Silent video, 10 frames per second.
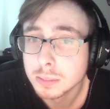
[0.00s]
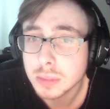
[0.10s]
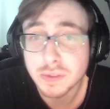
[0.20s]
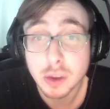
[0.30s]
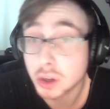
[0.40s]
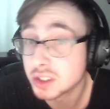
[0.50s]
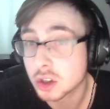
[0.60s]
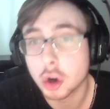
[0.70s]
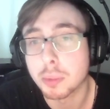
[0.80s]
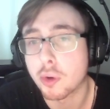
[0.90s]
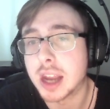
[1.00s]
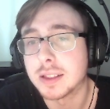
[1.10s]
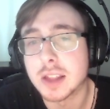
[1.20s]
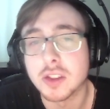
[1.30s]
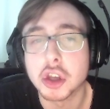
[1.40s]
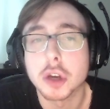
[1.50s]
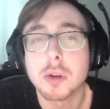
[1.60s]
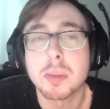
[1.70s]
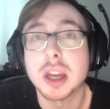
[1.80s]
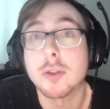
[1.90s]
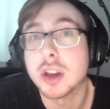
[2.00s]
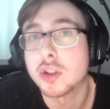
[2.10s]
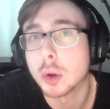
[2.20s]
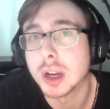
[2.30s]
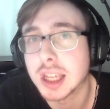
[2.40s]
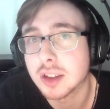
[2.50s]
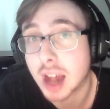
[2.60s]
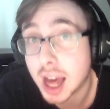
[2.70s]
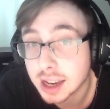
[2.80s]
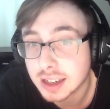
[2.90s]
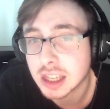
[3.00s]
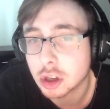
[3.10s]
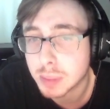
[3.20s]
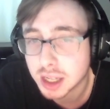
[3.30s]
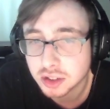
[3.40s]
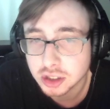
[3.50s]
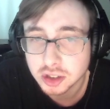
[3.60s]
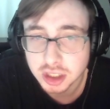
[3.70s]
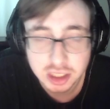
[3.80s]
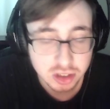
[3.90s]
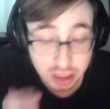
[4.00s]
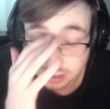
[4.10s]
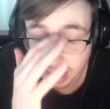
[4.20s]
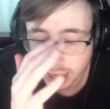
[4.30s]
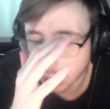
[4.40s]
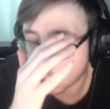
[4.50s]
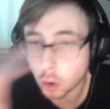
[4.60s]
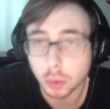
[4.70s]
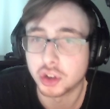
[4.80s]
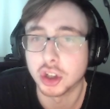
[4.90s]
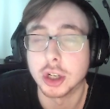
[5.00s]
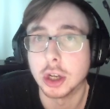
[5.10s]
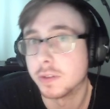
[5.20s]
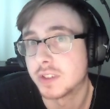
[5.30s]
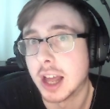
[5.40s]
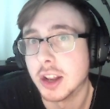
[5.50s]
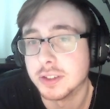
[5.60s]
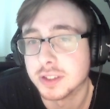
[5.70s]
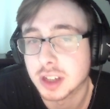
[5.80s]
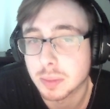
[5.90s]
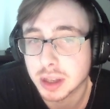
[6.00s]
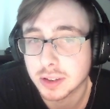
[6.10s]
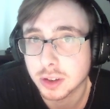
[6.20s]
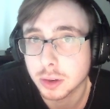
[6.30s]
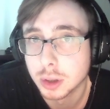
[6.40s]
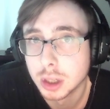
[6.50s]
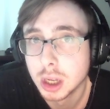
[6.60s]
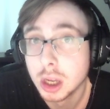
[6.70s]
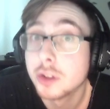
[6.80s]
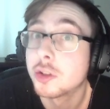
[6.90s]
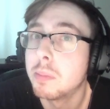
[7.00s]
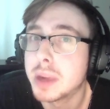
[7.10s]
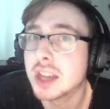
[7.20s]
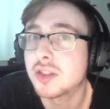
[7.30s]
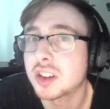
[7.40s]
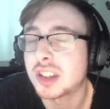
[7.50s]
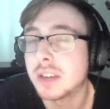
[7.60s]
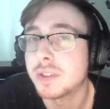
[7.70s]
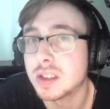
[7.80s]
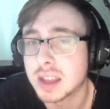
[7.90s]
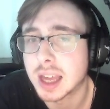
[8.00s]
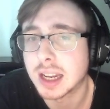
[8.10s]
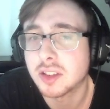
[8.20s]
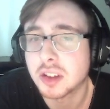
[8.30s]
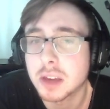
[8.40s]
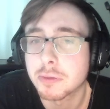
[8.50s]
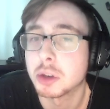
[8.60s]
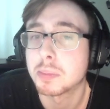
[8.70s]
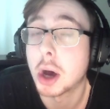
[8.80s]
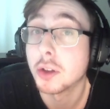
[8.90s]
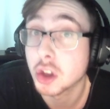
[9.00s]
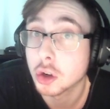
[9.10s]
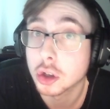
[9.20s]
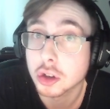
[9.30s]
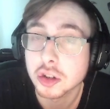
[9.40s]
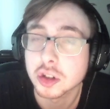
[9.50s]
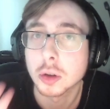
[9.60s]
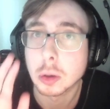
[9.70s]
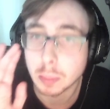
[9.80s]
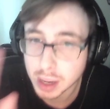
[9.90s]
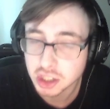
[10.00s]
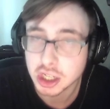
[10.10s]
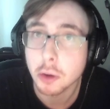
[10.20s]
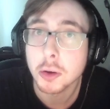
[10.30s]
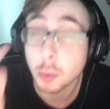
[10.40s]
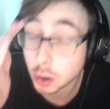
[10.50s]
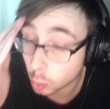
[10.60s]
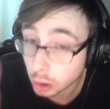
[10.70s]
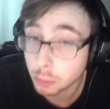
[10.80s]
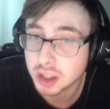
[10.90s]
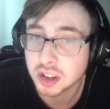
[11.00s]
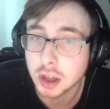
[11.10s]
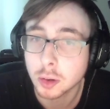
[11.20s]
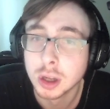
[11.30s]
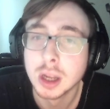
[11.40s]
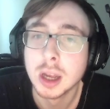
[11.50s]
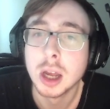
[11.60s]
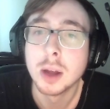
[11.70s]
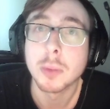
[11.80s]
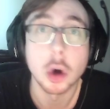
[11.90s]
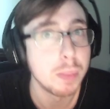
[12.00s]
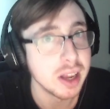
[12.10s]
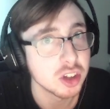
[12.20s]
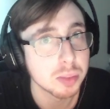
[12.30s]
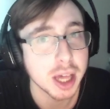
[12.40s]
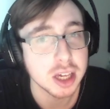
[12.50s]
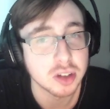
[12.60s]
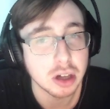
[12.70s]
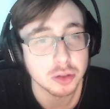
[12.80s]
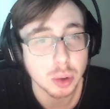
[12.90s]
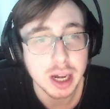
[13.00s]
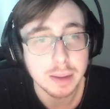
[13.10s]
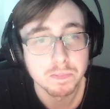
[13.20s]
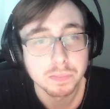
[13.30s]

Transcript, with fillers: If they wanted to upgrade, then the European Regional Leagues and EU Masters is an entire ocean of talent to dip into. Some may exist even in the LEC from departing orgs. Goodbye, Schalke, we will miss you. Or benched players elsewhere.